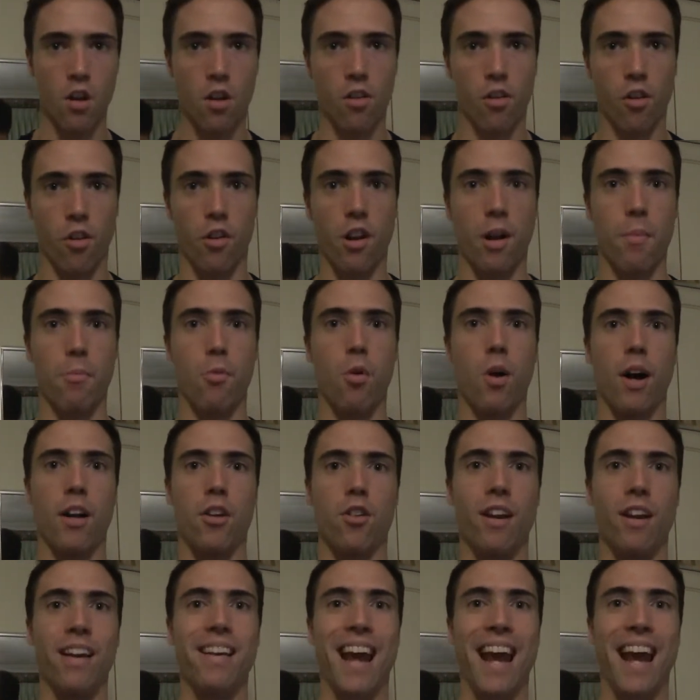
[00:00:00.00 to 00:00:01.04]
So number one,
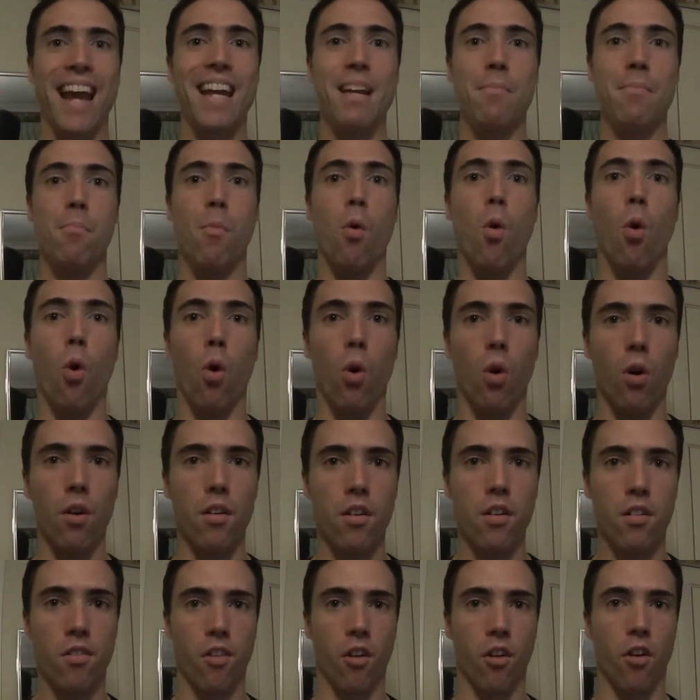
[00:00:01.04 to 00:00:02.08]
you need to eat more.
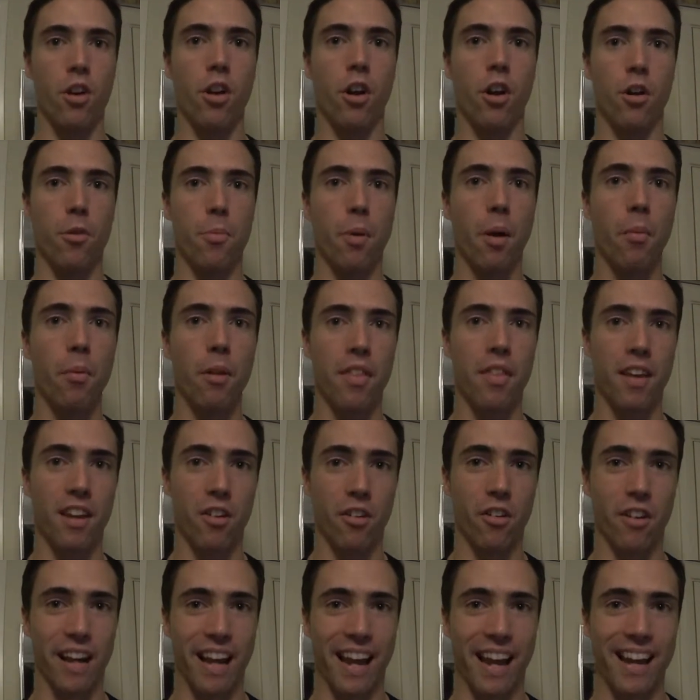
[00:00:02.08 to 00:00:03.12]
So you know, you probably think
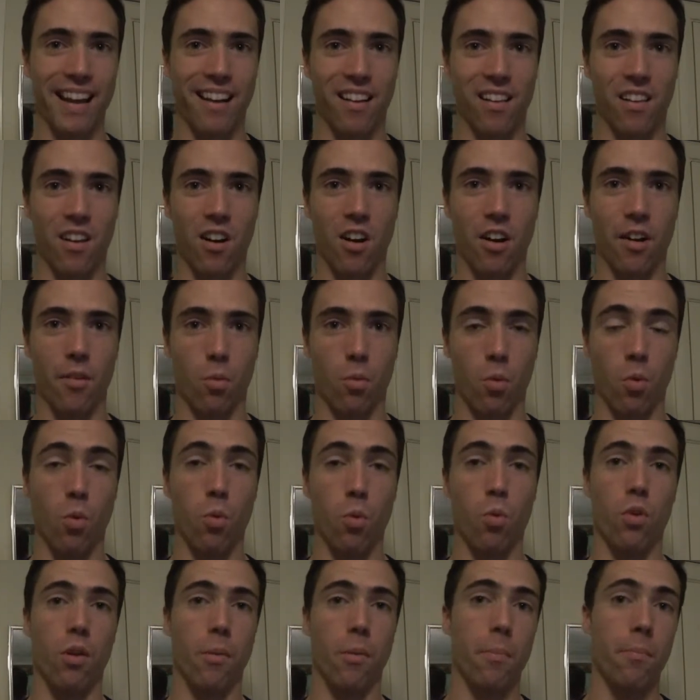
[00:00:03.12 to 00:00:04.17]
you're already eating a lot.
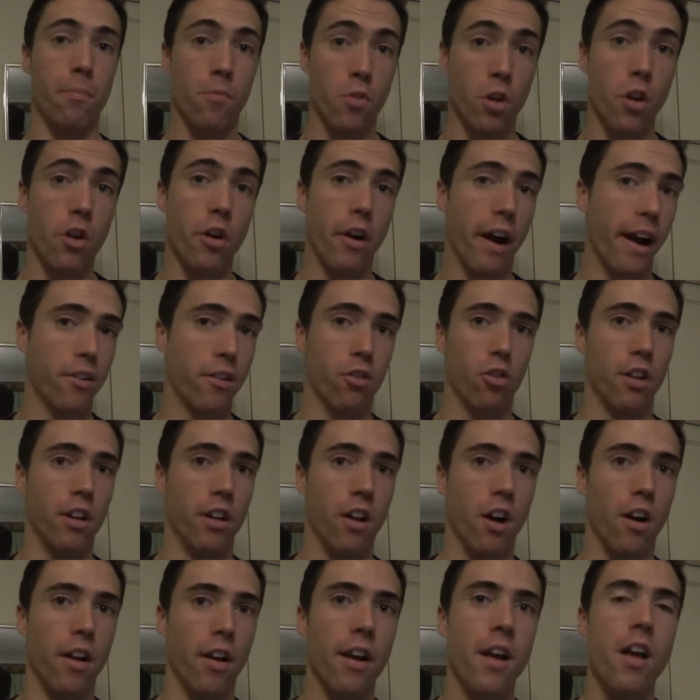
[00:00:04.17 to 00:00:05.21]
Well, you're, you're actually
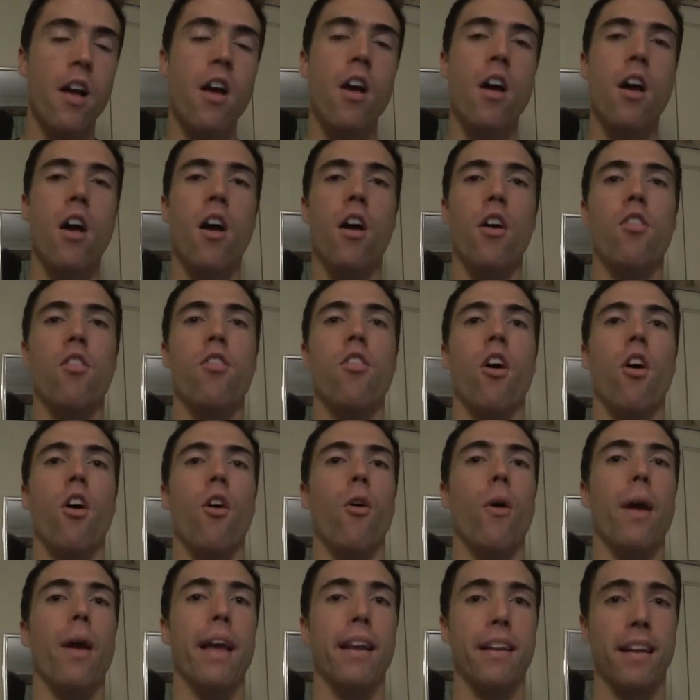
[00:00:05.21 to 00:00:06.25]
not.
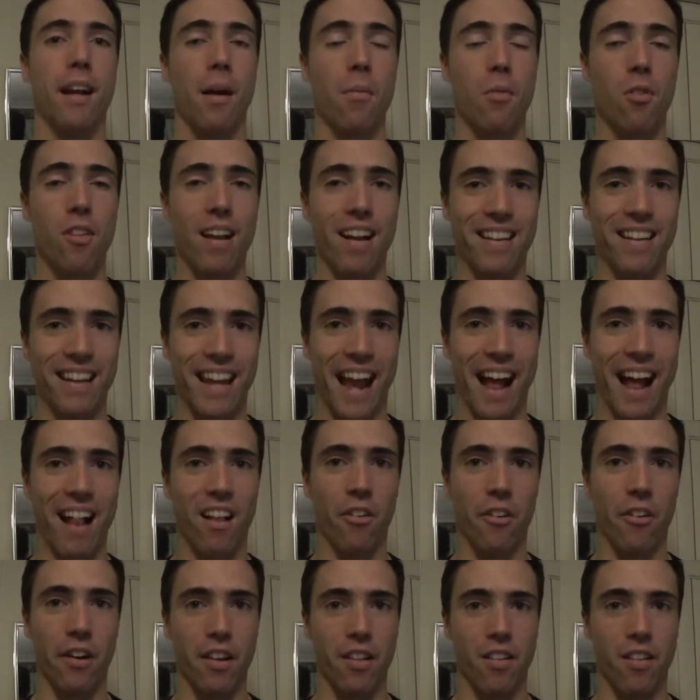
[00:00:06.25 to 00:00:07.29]
So it comes down to
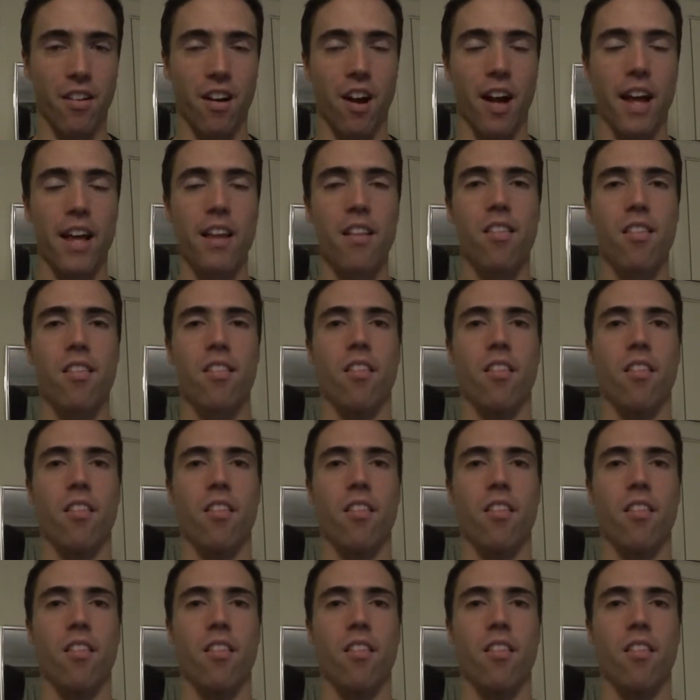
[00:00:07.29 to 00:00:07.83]
calories, guys.